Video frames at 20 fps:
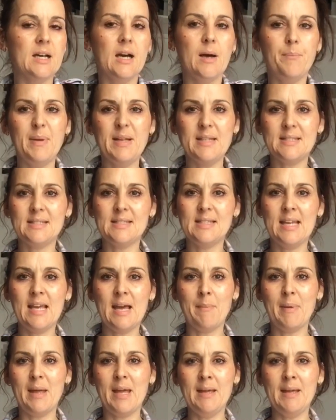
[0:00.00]
a bit
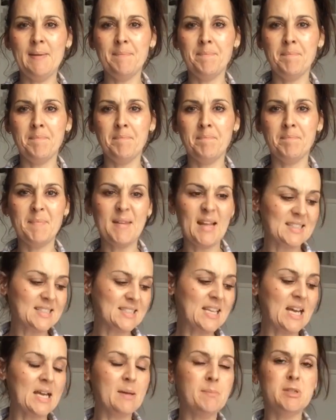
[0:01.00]
CME,
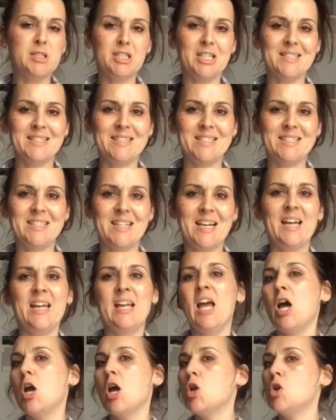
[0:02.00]
same as
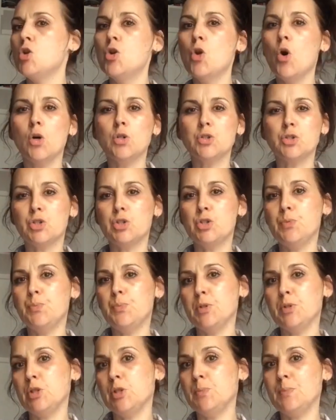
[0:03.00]
yesterday, not
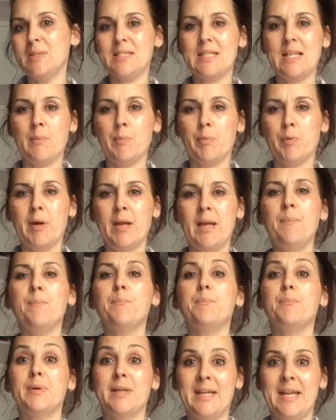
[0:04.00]
super duper slippery,
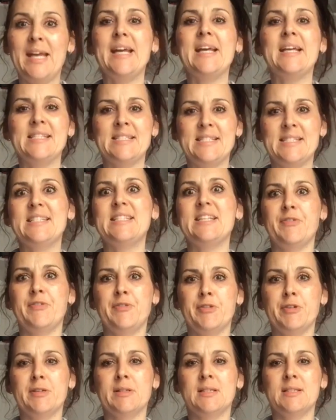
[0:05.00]
but it is
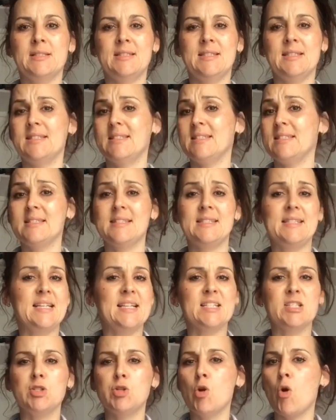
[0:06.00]
different consistency.
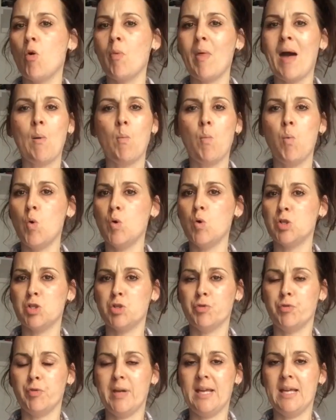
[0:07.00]
It's not that
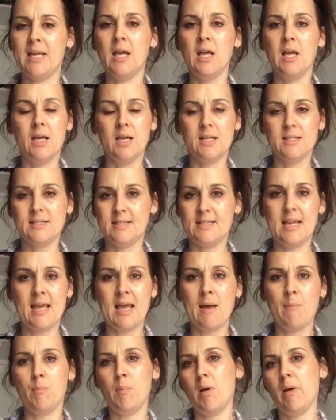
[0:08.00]
watery
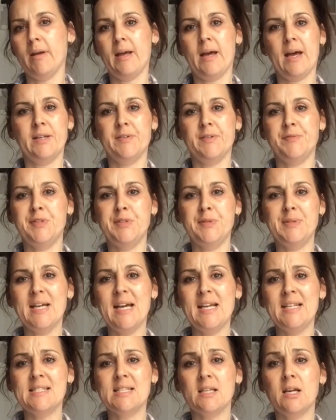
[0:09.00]
CM like I had a few
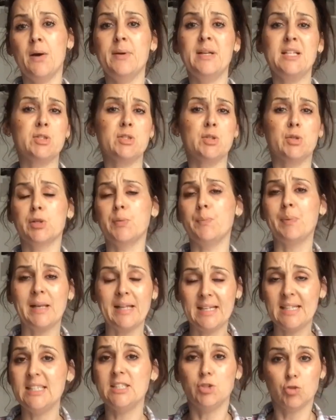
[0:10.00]
days ago, and it's not
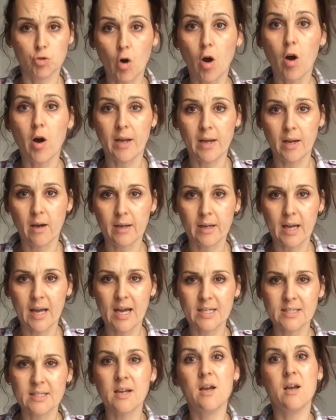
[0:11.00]
completely dry like
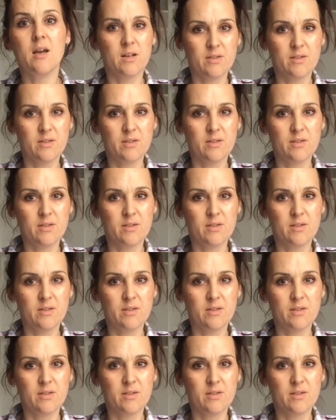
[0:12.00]
I had